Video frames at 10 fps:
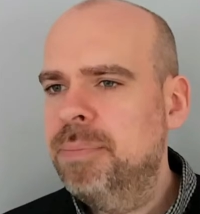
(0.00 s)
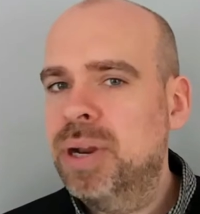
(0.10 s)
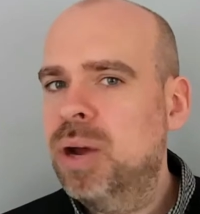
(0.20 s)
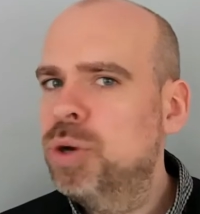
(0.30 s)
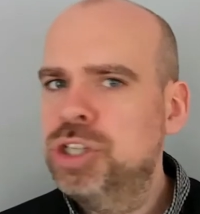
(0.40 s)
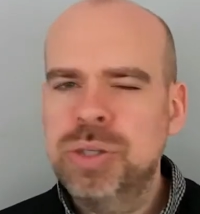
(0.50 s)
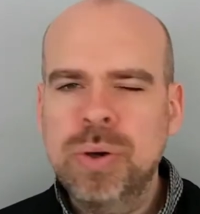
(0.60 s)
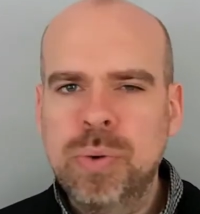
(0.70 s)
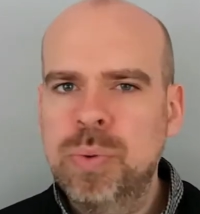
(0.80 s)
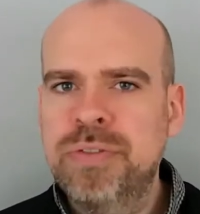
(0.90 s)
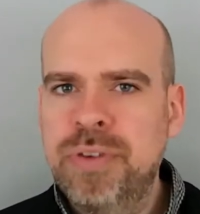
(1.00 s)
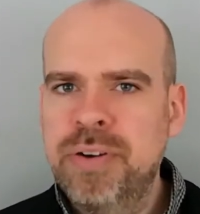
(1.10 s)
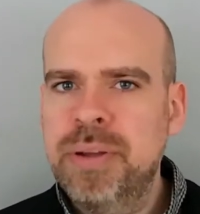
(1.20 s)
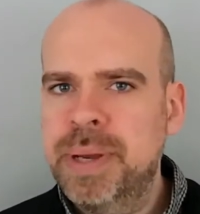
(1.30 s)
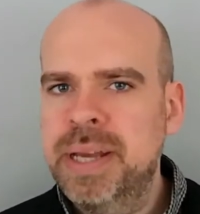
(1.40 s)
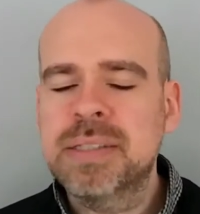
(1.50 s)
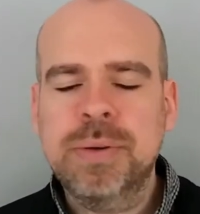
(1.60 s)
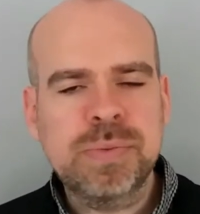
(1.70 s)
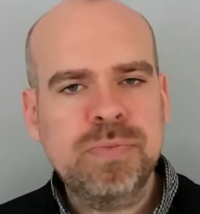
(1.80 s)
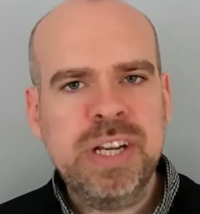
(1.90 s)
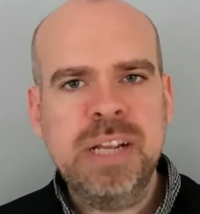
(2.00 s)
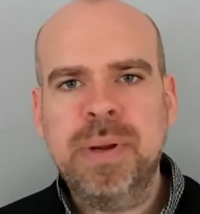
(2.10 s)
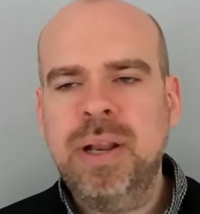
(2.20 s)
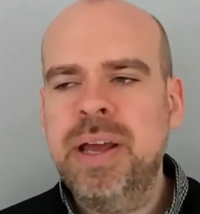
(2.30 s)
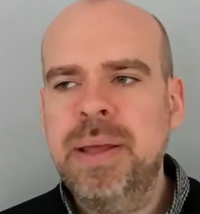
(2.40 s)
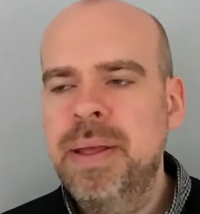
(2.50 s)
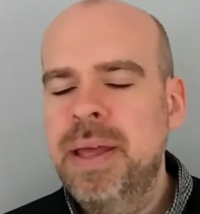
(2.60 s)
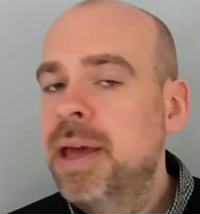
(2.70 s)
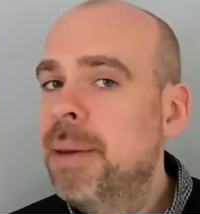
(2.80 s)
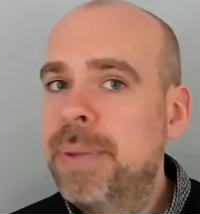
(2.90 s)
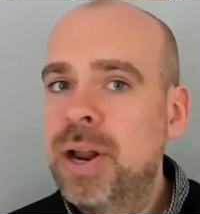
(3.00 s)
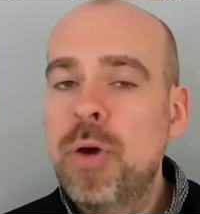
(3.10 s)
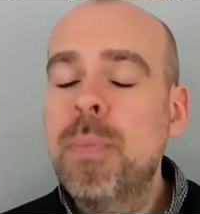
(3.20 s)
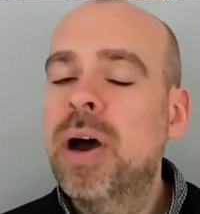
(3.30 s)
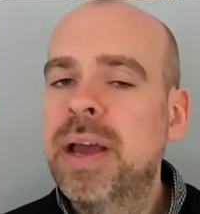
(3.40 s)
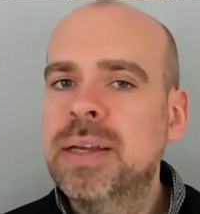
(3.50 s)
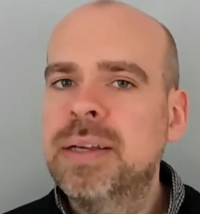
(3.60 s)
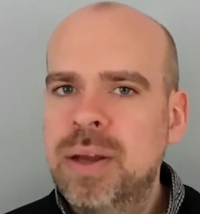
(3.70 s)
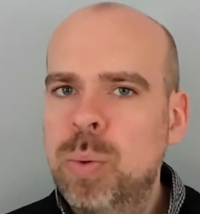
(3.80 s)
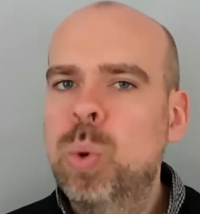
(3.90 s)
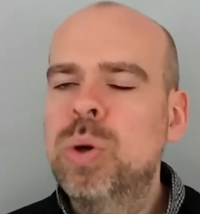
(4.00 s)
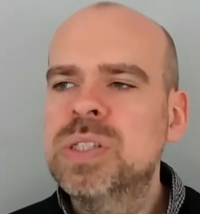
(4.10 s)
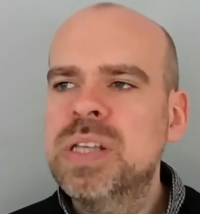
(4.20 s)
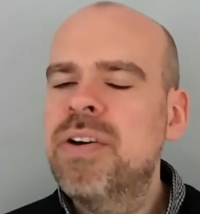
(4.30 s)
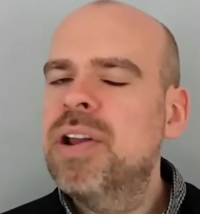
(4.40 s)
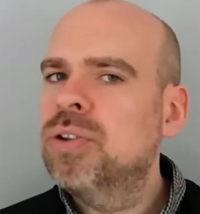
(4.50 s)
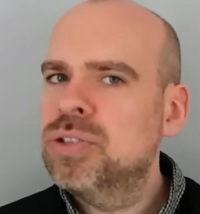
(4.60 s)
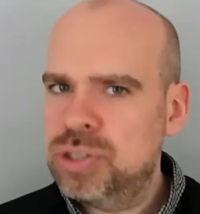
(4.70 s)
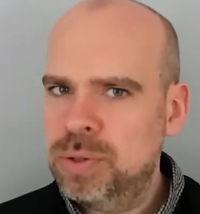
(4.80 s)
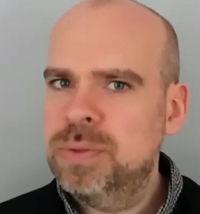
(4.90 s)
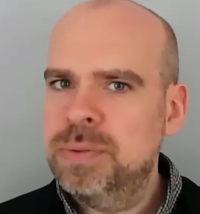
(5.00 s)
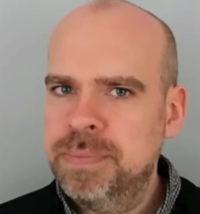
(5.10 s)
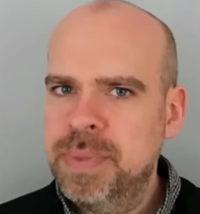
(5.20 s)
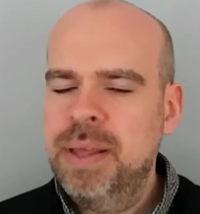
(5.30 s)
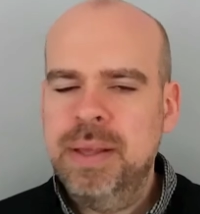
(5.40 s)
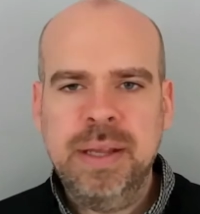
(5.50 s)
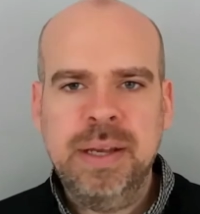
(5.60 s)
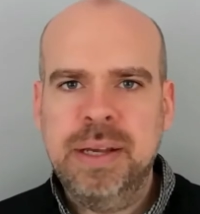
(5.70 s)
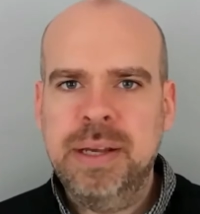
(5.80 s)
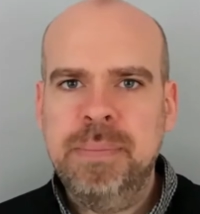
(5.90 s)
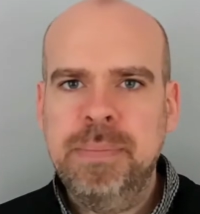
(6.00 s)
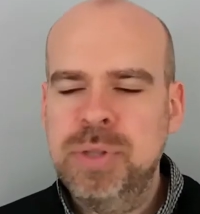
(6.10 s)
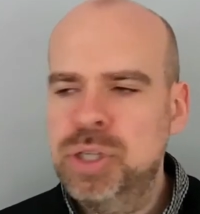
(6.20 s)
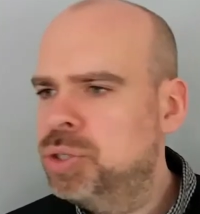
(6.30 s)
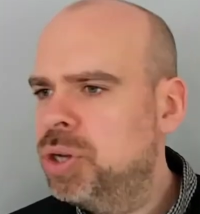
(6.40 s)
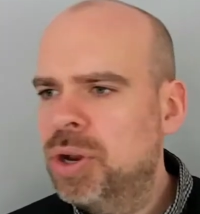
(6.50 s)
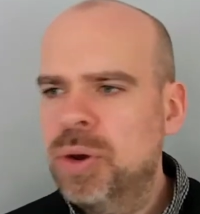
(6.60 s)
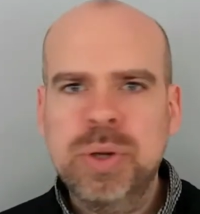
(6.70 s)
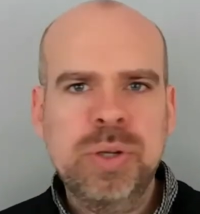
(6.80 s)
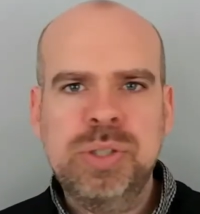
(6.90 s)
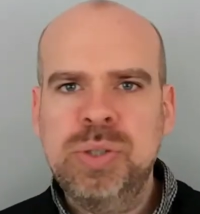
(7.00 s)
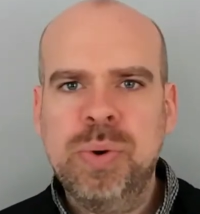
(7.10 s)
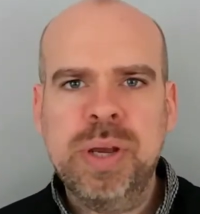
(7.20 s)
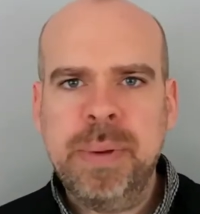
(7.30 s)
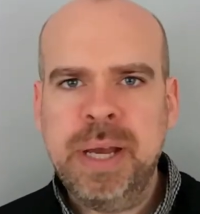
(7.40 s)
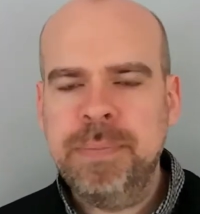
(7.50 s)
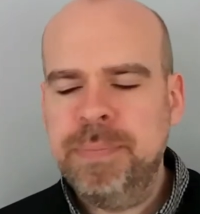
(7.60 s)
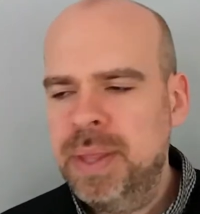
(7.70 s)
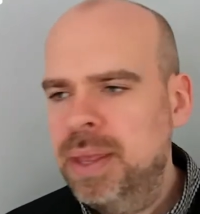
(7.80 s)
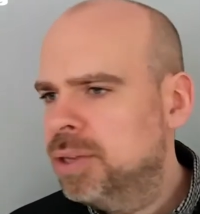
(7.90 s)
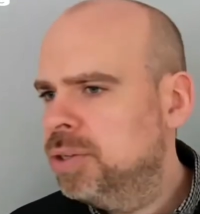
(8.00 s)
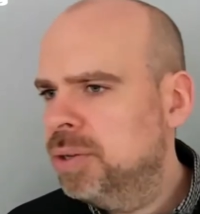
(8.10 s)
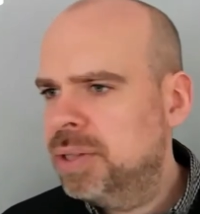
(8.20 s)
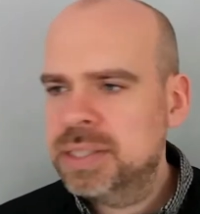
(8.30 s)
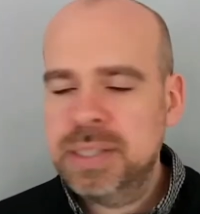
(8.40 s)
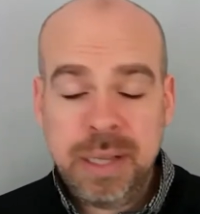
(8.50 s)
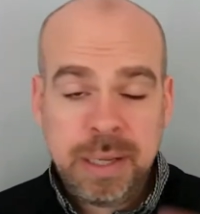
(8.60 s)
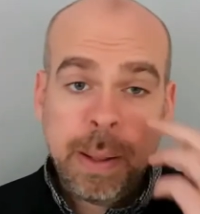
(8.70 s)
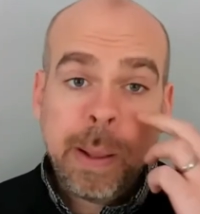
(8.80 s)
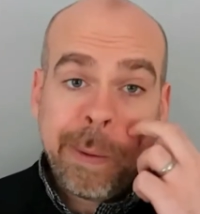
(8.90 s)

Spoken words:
but I wish you all the very best. I was really polite, but oh my, was there an onslaught? You don't know what you're talking about. You this and that.